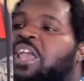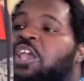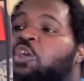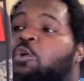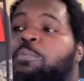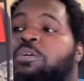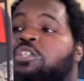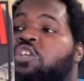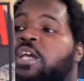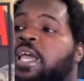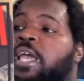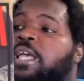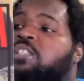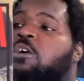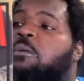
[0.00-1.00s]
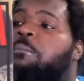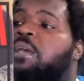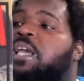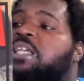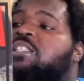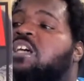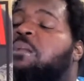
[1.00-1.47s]
You put your hands on me,
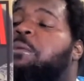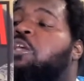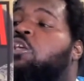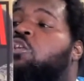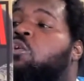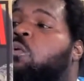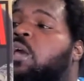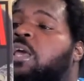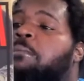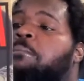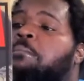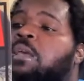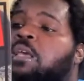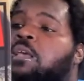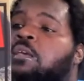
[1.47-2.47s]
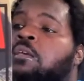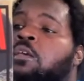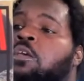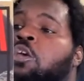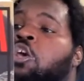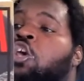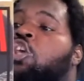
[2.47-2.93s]
it's going to be you and me.
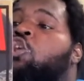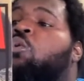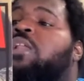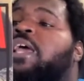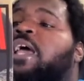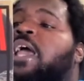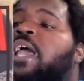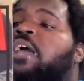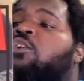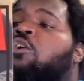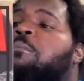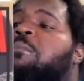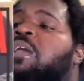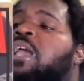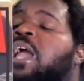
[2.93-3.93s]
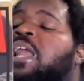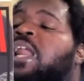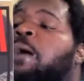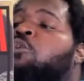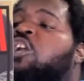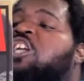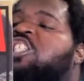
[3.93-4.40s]
You lay a hand on me, and
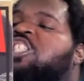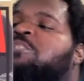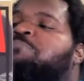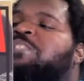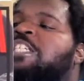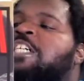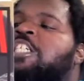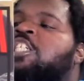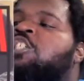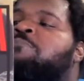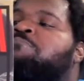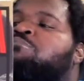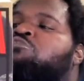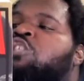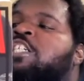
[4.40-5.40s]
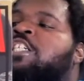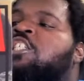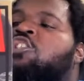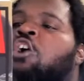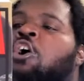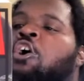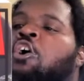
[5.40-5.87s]
I'm going to splatter your brains
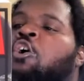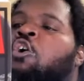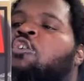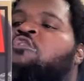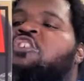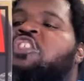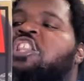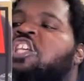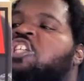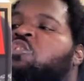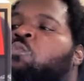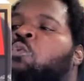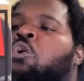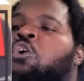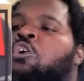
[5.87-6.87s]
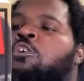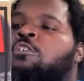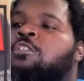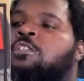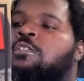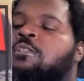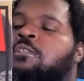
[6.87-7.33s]
all over these
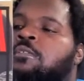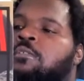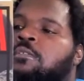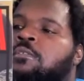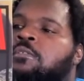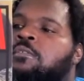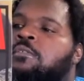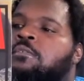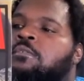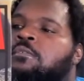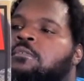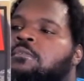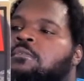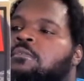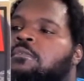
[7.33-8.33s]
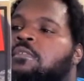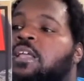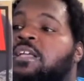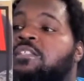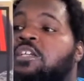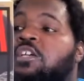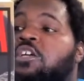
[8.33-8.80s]
walls.
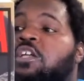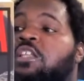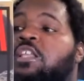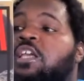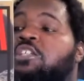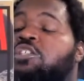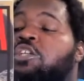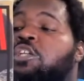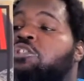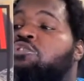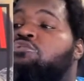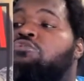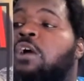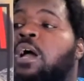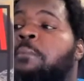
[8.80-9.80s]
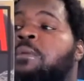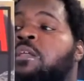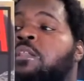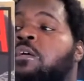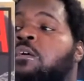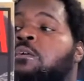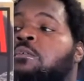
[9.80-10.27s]
That's a good thing. She didn't try me,
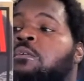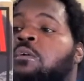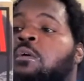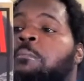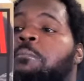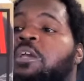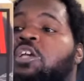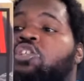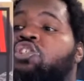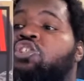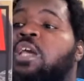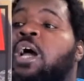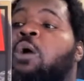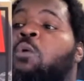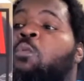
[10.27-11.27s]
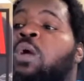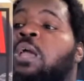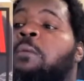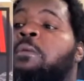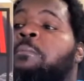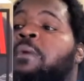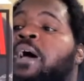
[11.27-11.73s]
though, because she outweighed
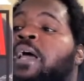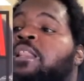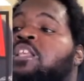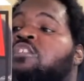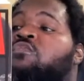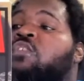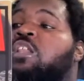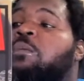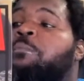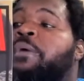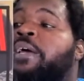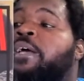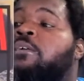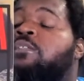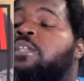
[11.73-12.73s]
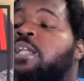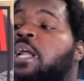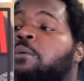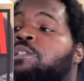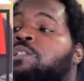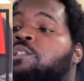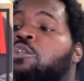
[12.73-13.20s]
me by at least 50 pounds, and I
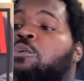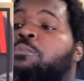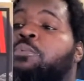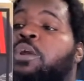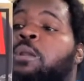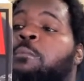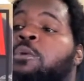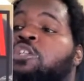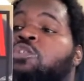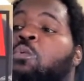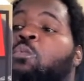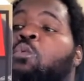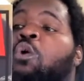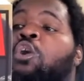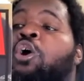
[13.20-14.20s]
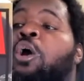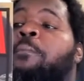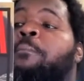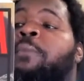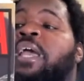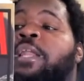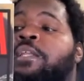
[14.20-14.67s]
was still pretty much a one
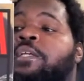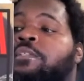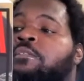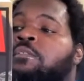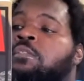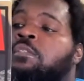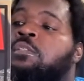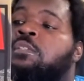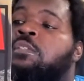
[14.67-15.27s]
arm bandit.